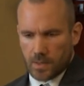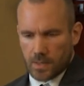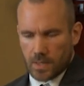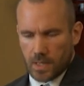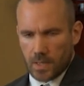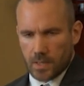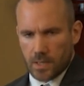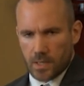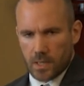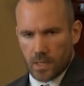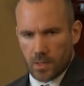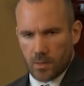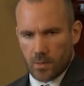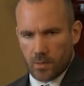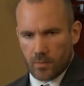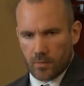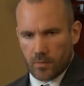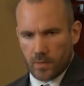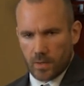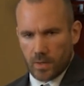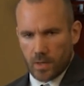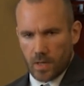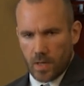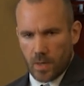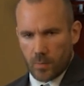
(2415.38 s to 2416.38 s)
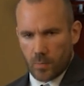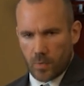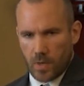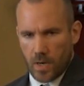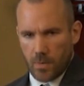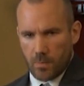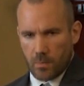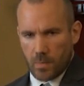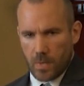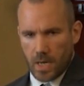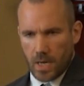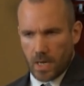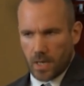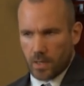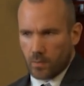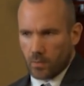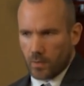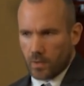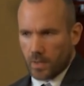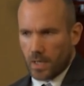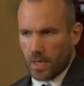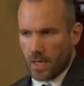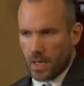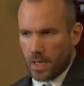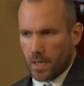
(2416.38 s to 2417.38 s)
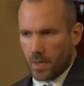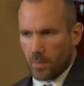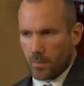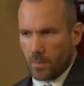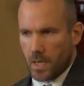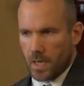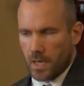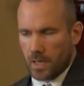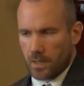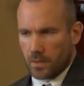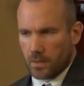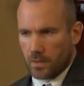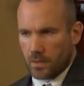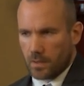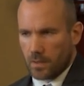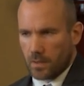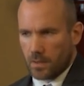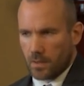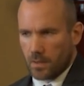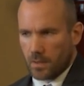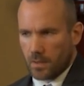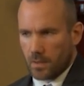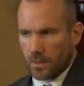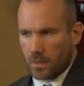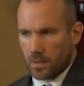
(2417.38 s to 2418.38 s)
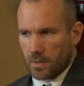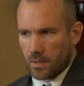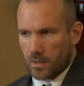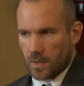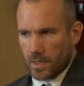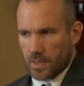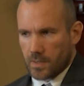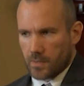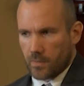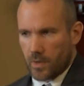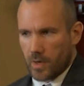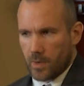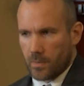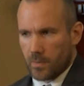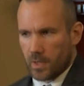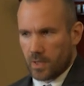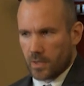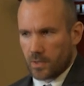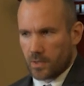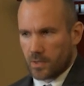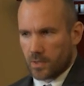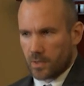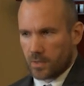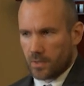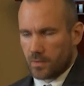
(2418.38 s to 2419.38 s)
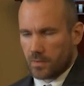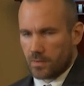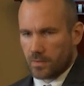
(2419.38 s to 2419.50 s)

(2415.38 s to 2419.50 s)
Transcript: idea of the upright man or the higher man. Thanks very much.